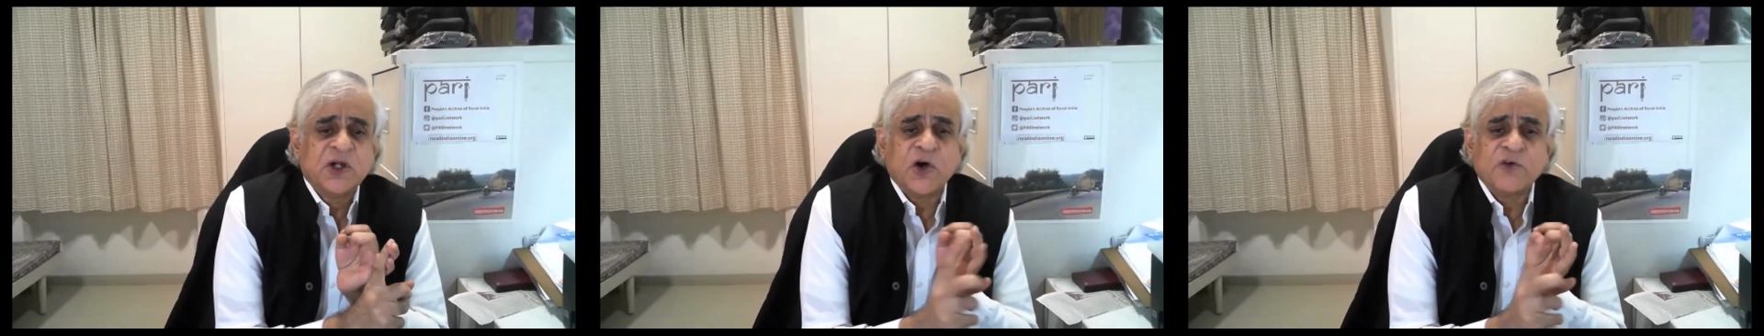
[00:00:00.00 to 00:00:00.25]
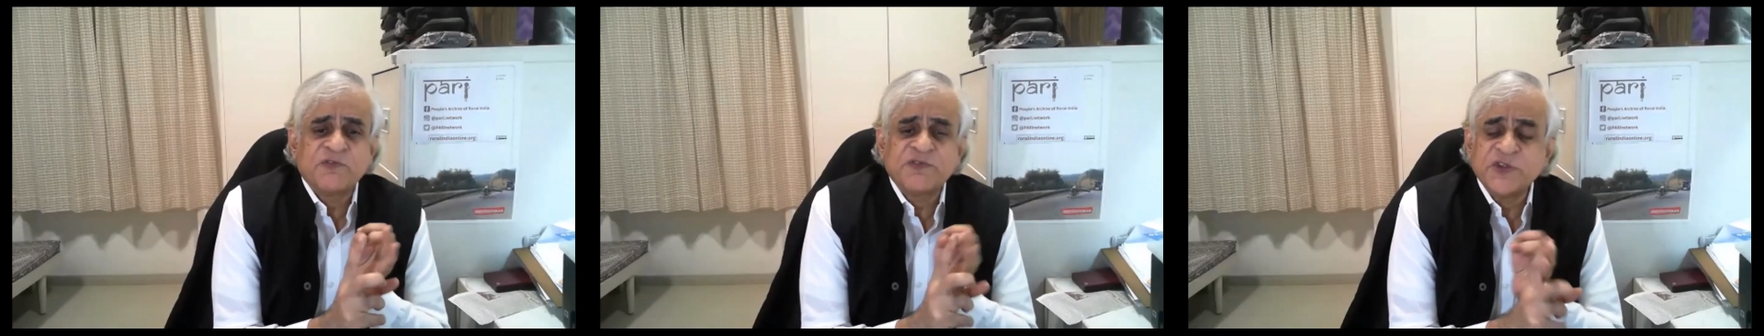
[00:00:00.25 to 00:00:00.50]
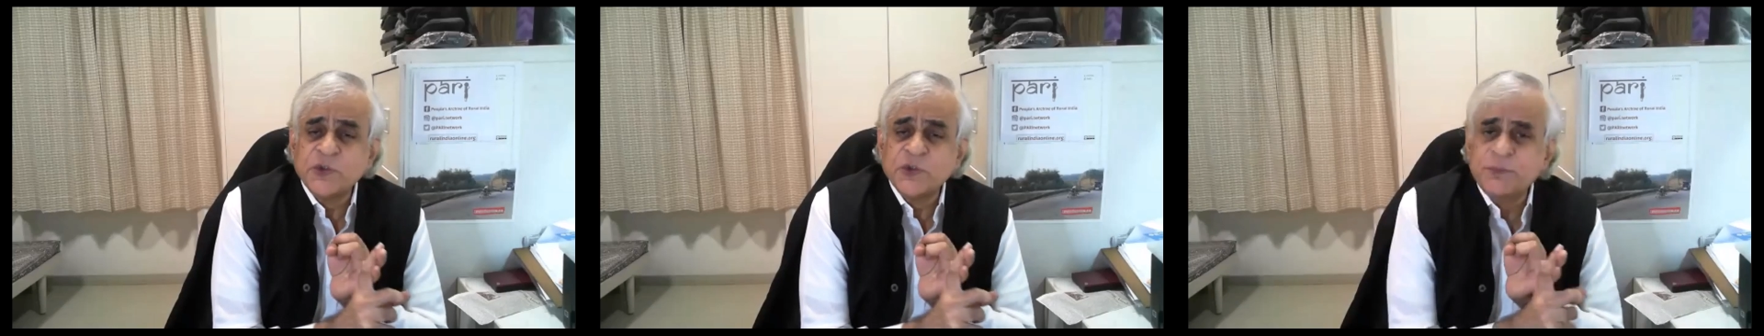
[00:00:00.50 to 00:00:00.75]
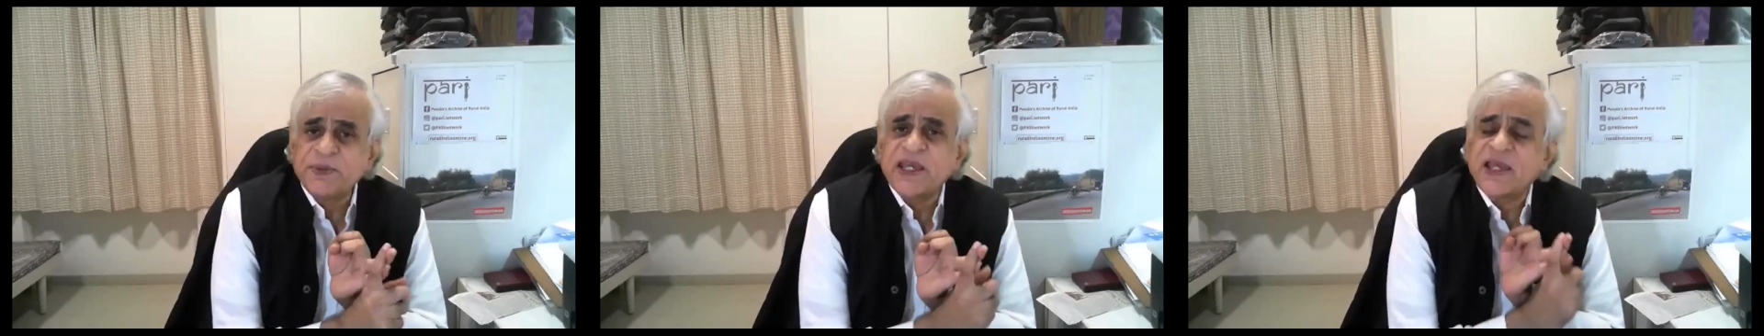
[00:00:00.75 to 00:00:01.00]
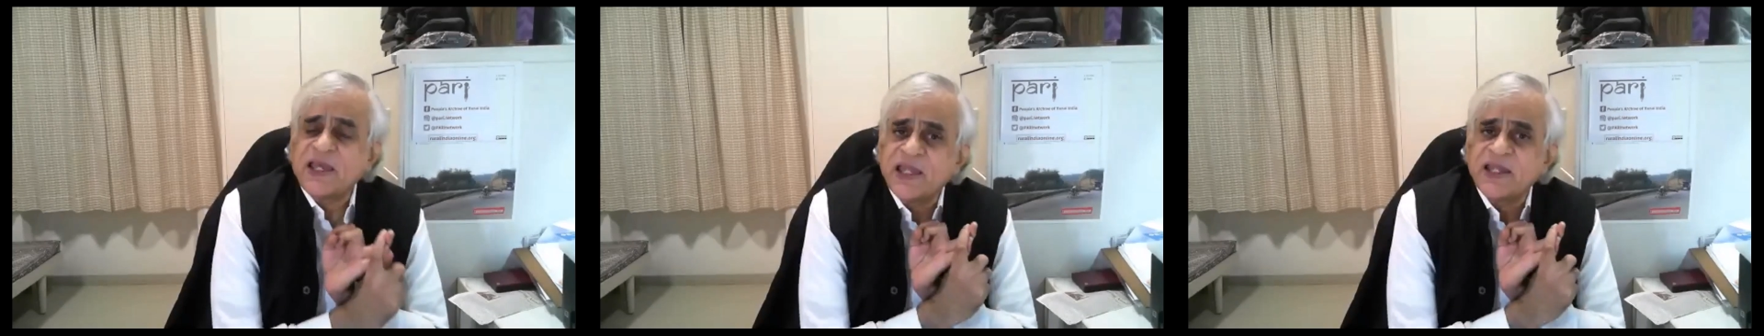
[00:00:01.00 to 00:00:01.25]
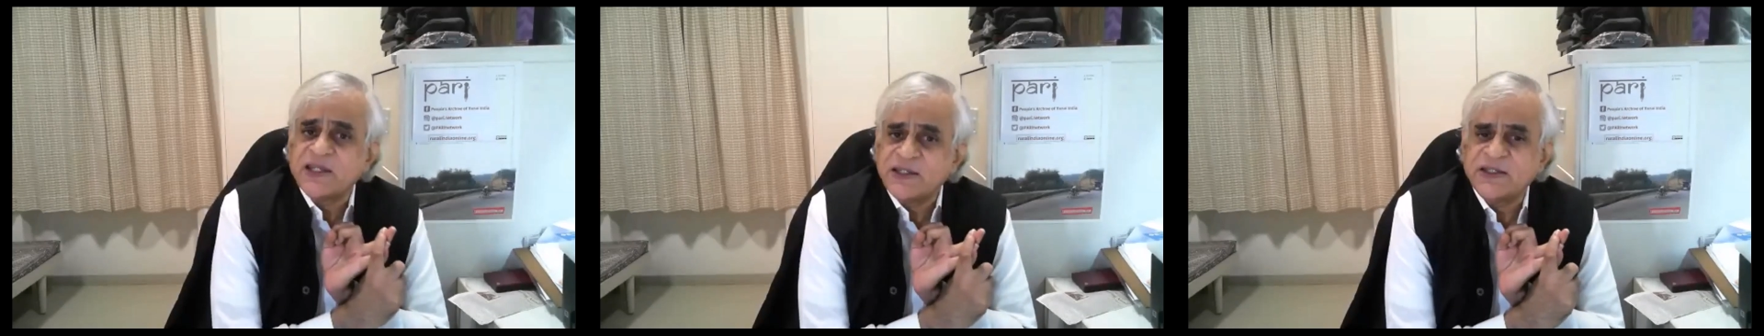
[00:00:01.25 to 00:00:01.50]
of UPA
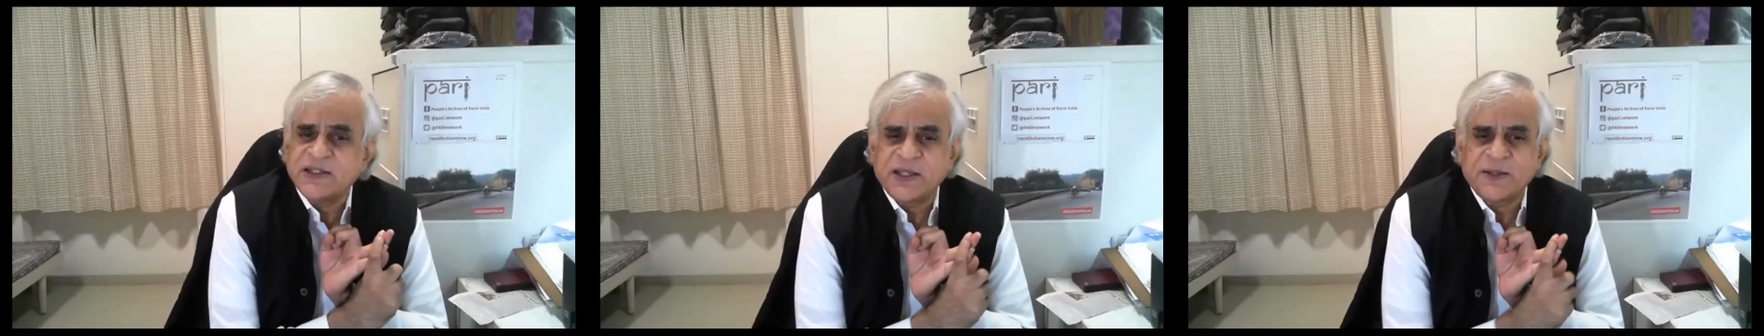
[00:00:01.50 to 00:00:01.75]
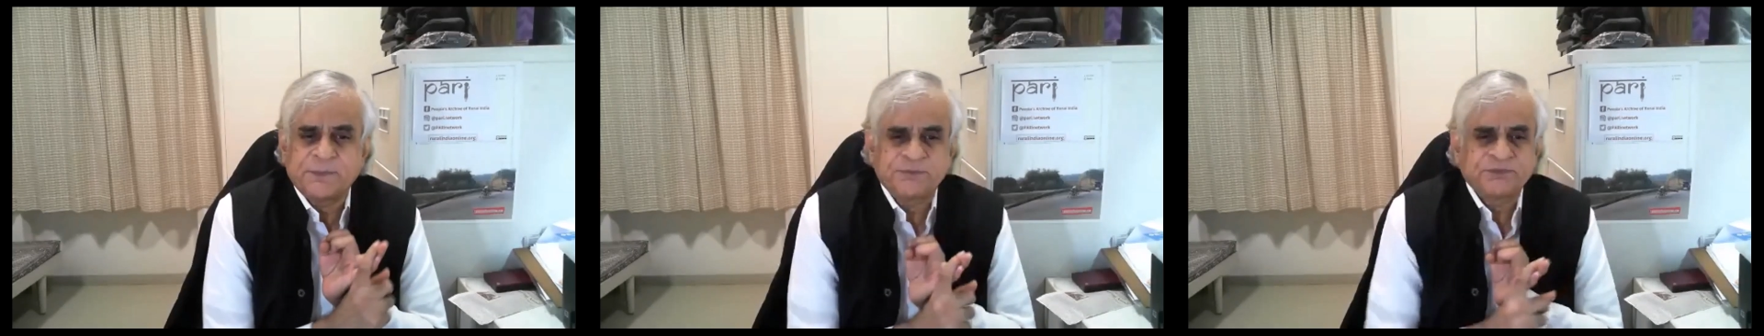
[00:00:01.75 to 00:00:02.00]
and NDA.